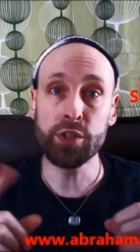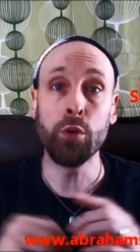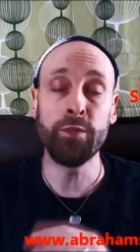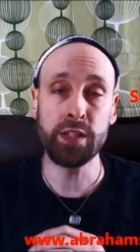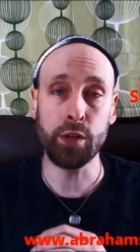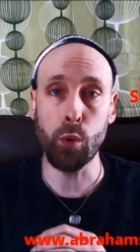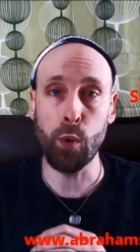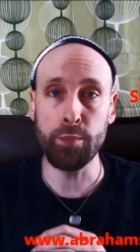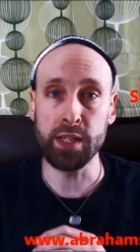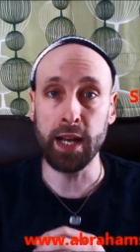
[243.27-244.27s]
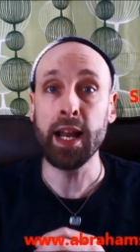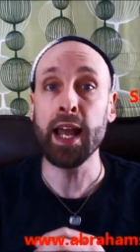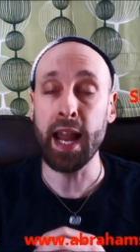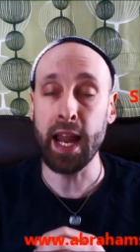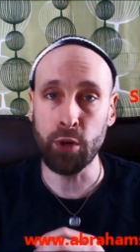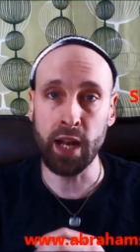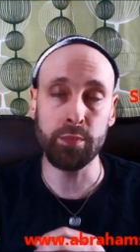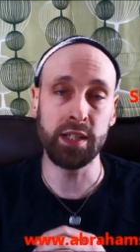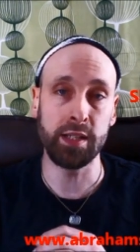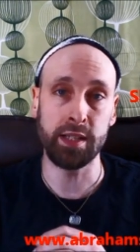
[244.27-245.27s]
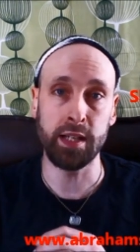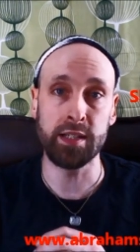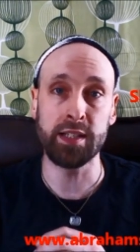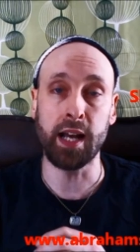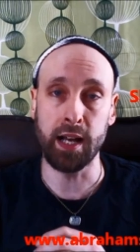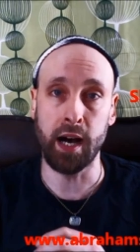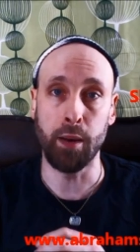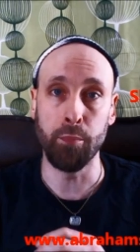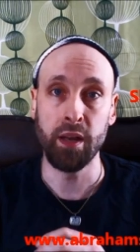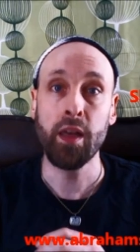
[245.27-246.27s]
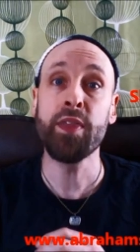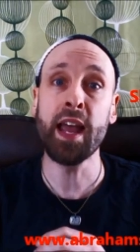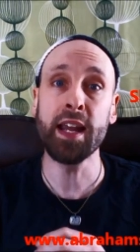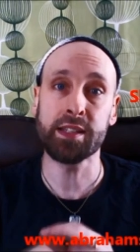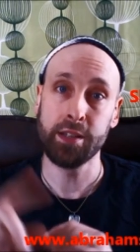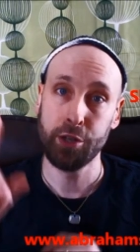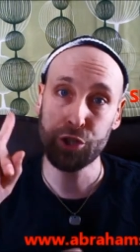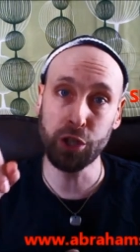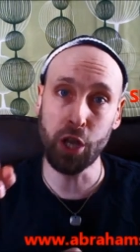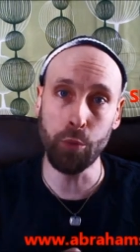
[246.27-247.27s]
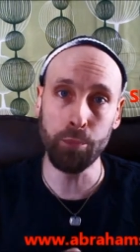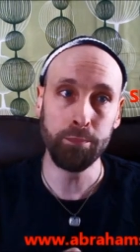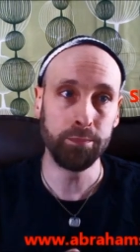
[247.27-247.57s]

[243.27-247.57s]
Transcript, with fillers: visit our website at abrahamsdescendants.com. Thanks, shalom.